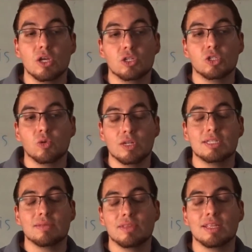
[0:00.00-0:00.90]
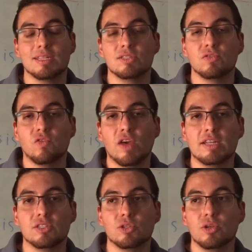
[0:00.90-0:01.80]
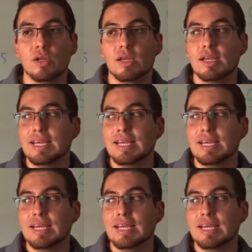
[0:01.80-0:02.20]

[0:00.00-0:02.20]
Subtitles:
So we need something that is faster.